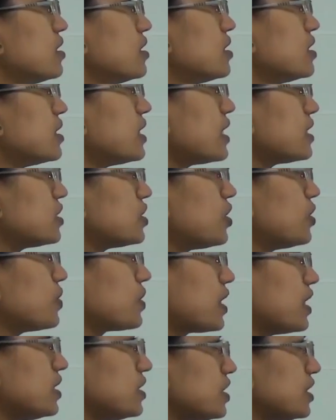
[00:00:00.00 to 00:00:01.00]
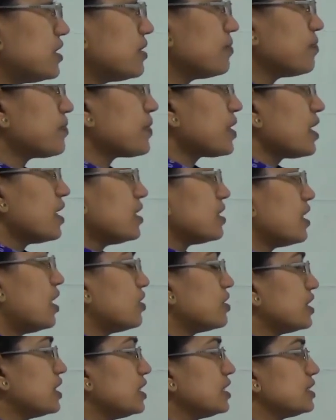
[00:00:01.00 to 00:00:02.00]
Next location.
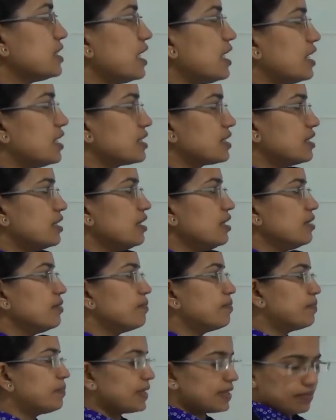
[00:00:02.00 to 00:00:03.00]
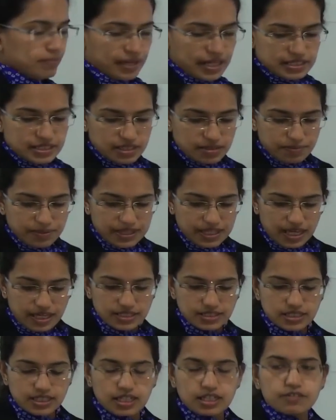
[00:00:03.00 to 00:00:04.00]
Now these are the major
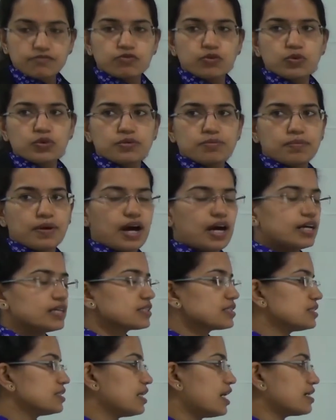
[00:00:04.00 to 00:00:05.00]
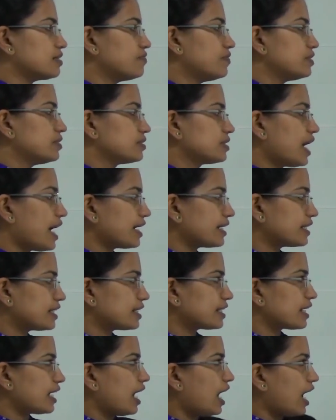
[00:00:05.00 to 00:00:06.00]
Patanjali food parks
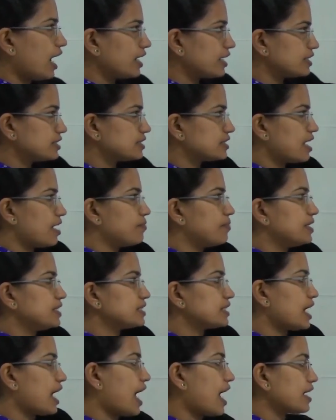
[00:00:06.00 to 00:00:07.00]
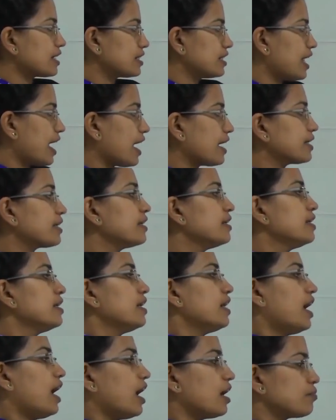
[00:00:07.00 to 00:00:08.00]
that are established and that
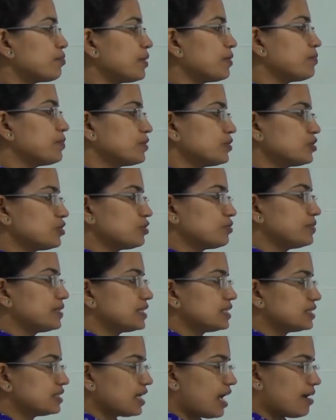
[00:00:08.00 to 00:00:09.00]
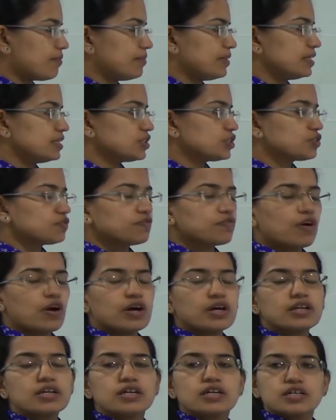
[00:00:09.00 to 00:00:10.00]
are proposed to be established
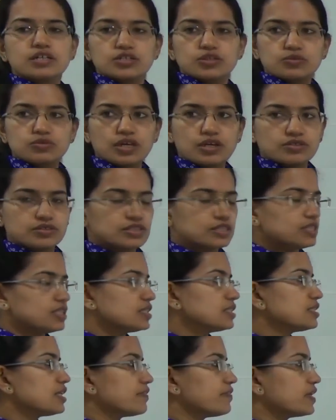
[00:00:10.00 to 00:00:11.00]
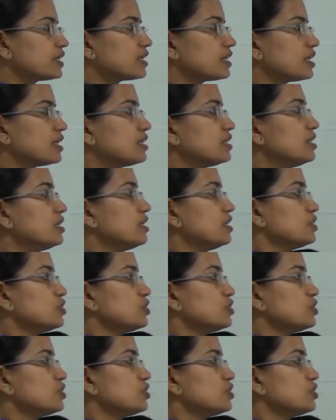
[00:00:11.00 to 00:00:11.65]
for 2017.